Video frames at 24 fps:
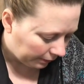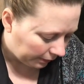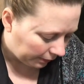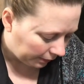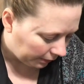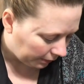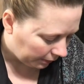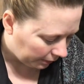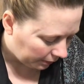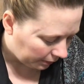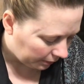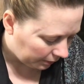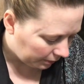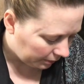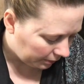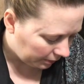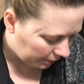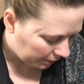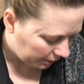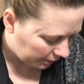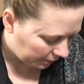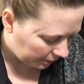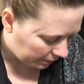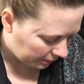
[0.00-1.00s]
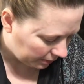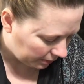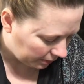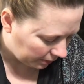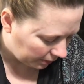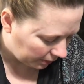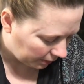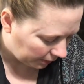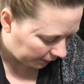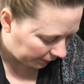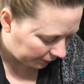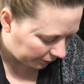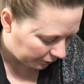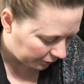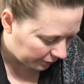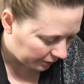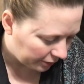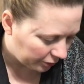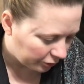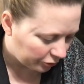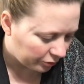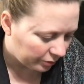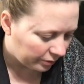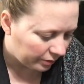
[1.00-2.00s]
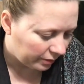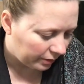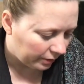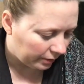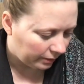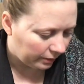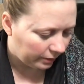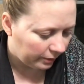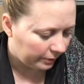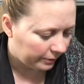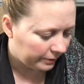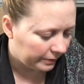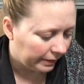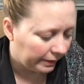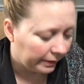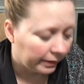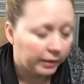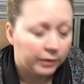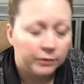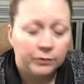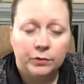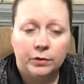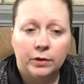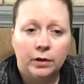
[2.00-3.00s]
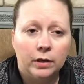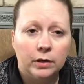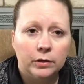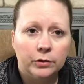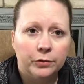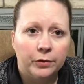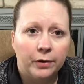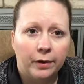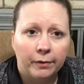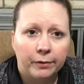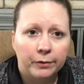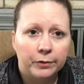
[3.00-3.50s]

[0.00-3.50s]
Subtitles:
and it is a collector's edition, and they're selling it for $100.